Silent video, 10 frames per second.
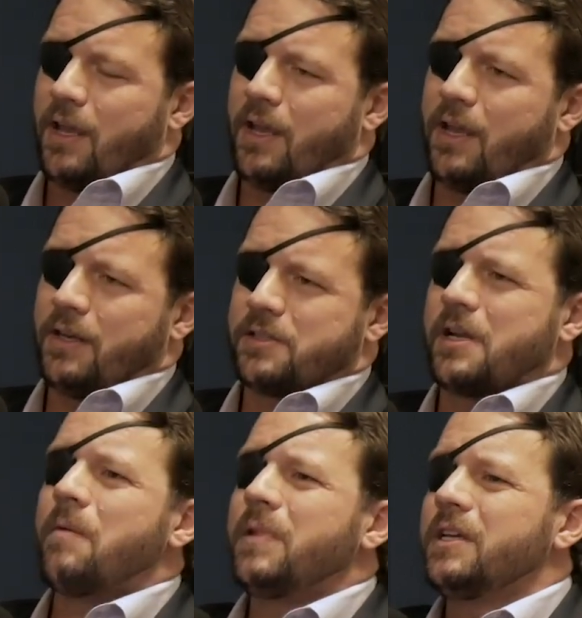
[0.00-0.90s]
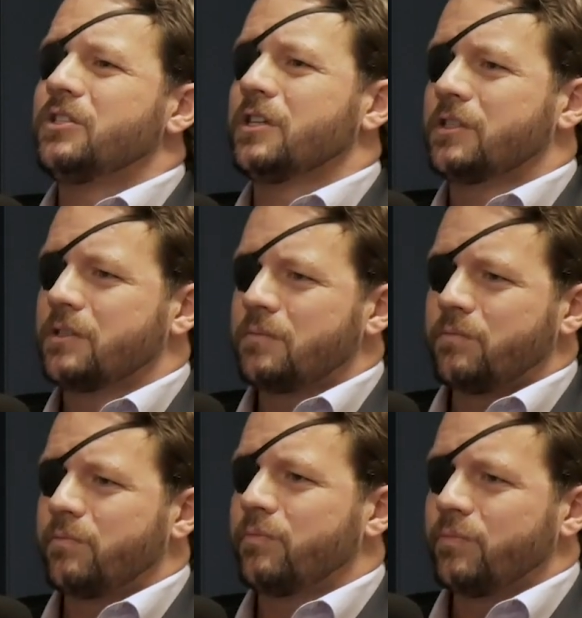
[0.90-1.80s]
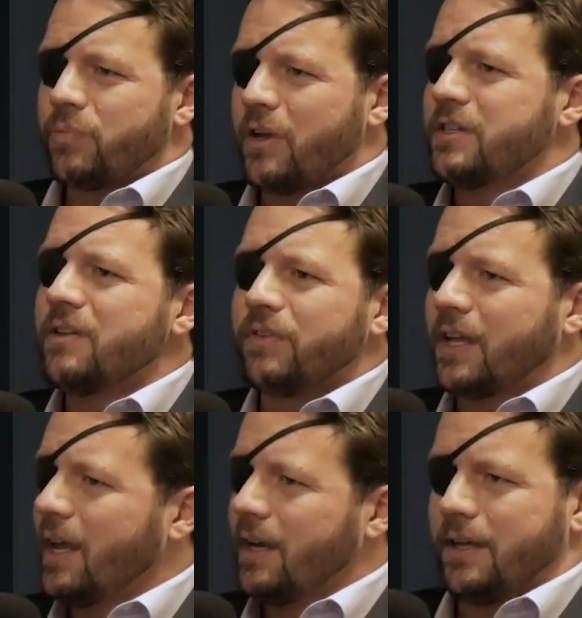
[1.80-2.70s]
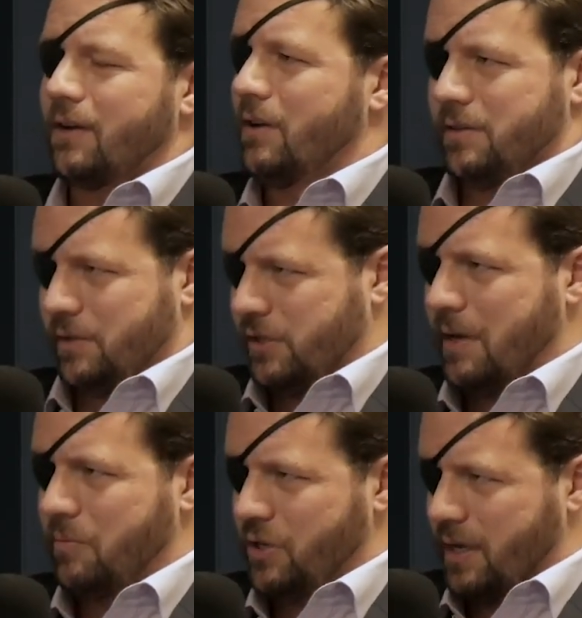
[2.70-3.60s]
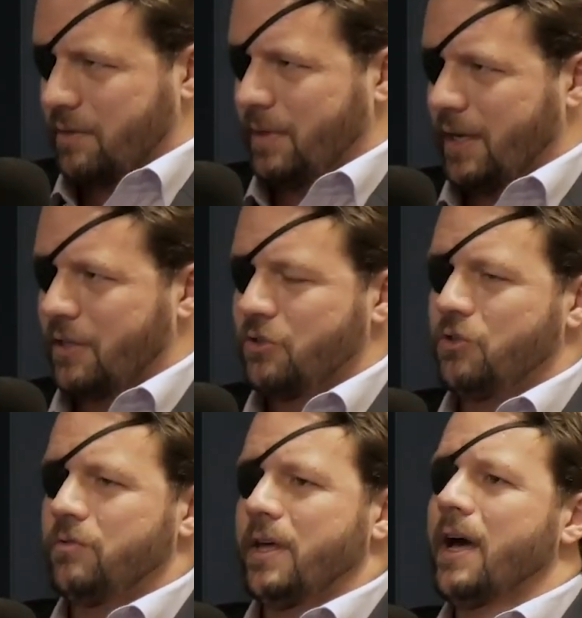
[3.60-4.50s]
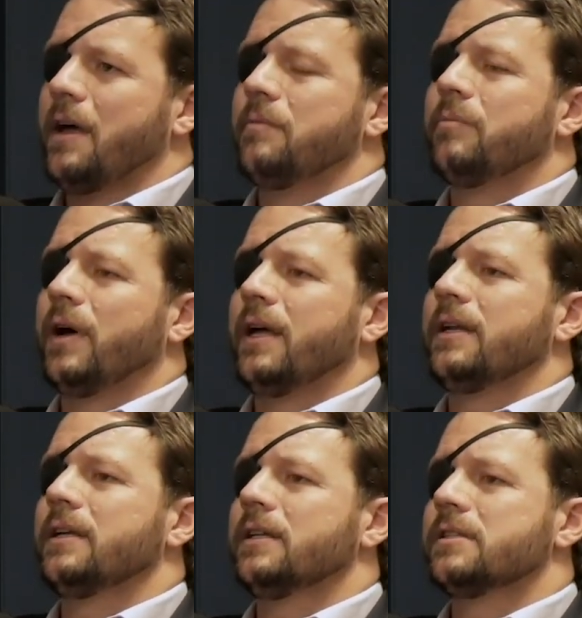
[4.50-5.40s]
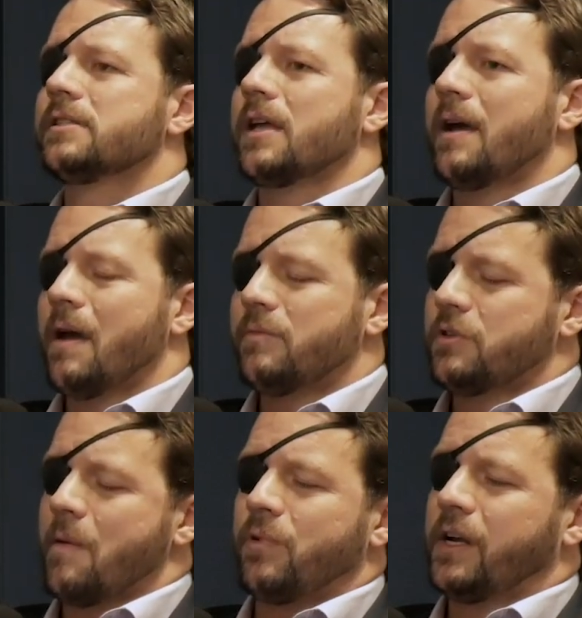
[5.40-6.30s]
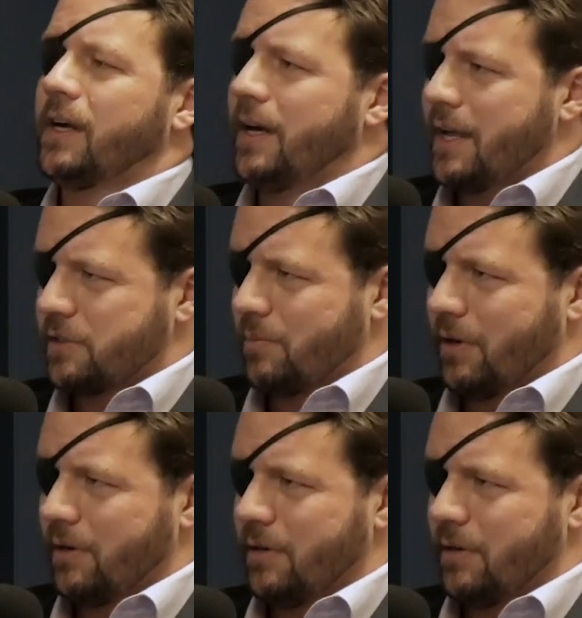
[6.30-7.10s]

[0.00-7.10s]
And it's not me just pontificating on a subject. I mean, I could do that, but I'm bringing in an expert.